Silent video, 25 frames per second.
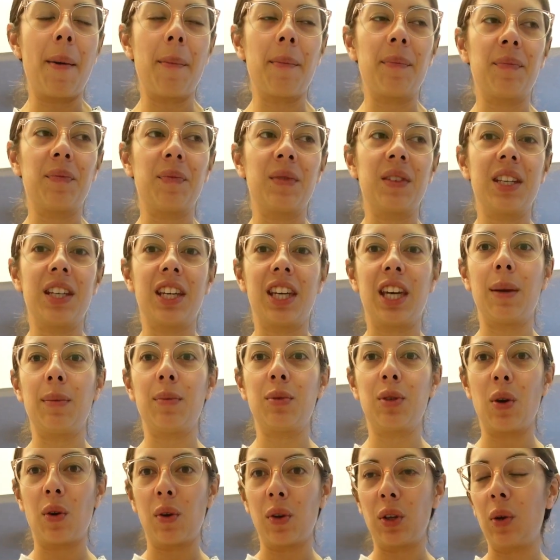to keep
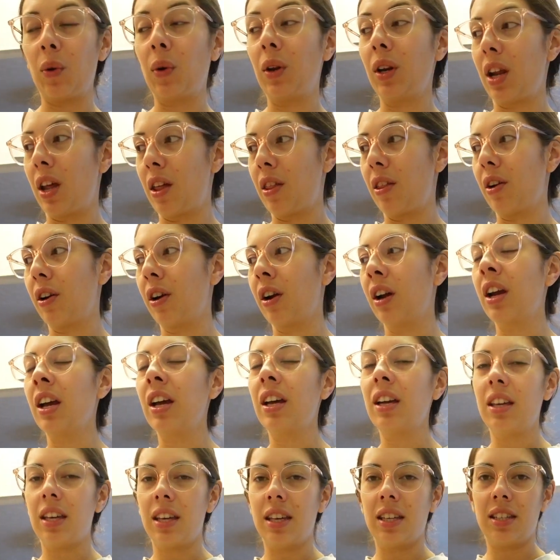showing you another
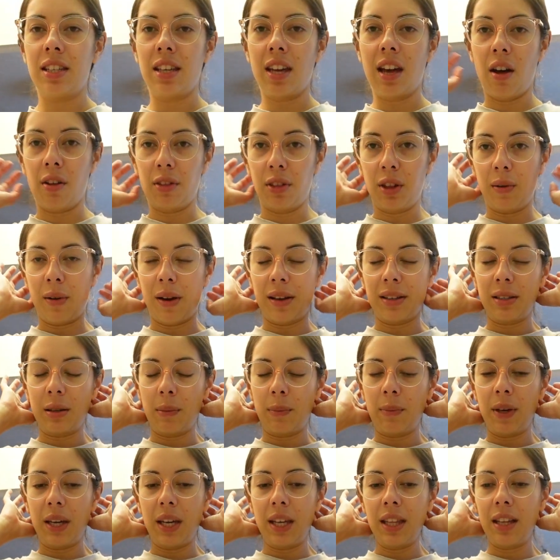easy, healthy
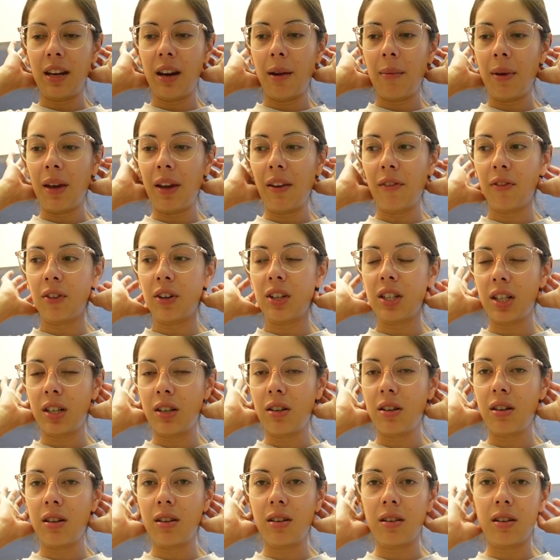recipe that I make for dinner.
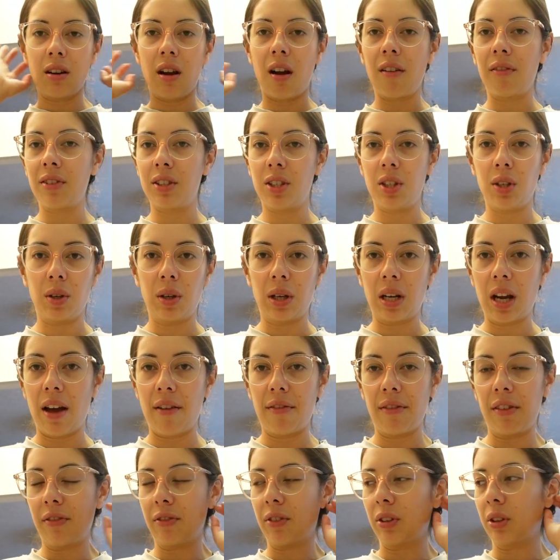And obviously you can
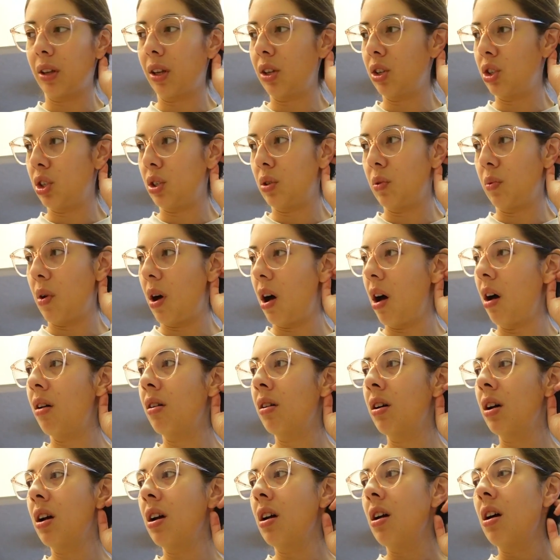have it for lunch as well.
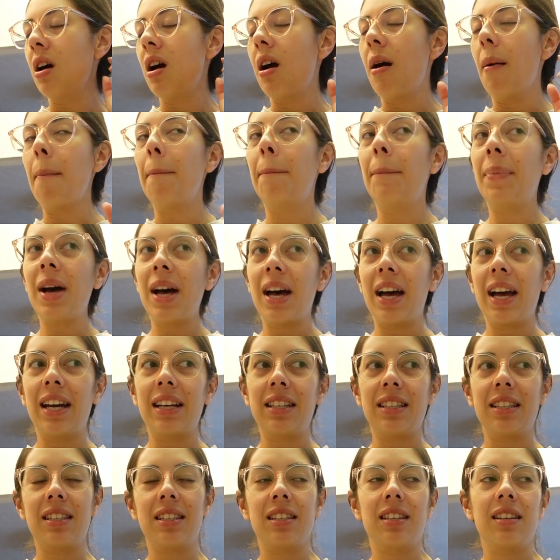But
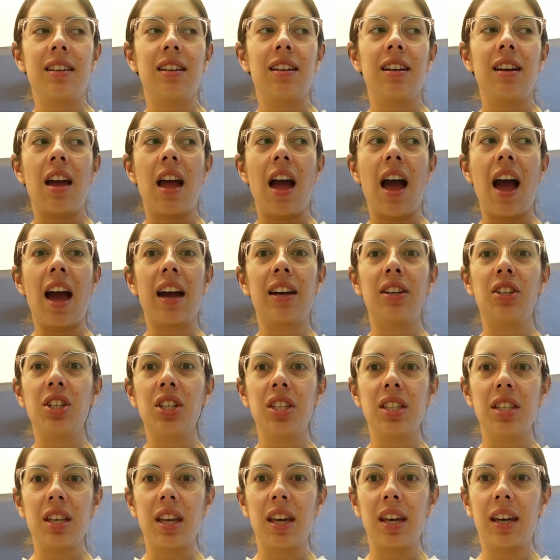I
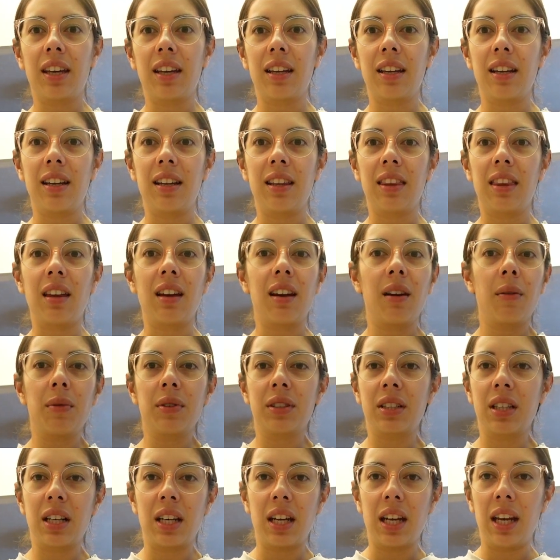just like thought I
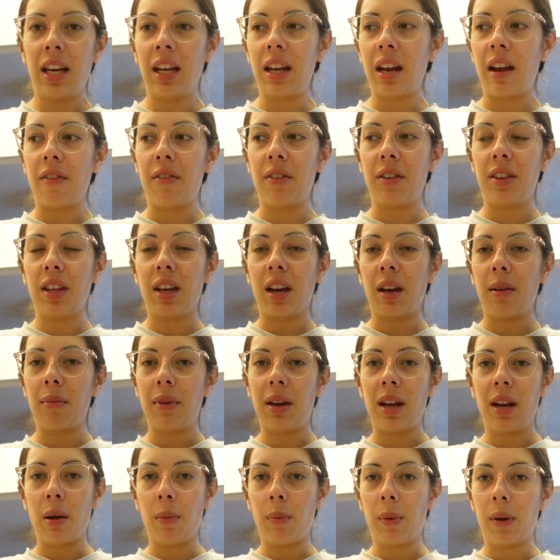was gonna eat everything I
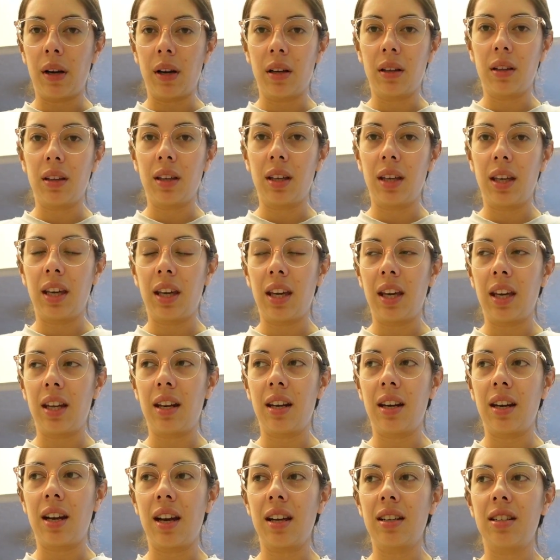made apparently.
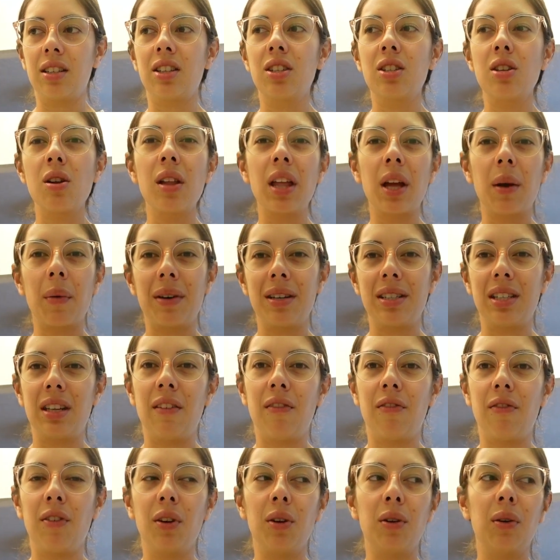And I just don't like wasting
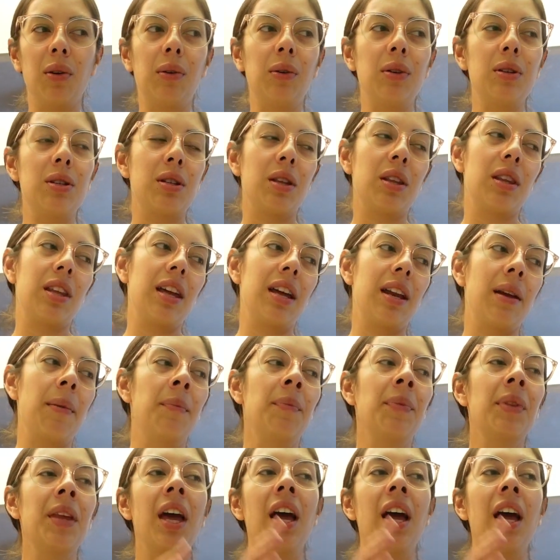food. So then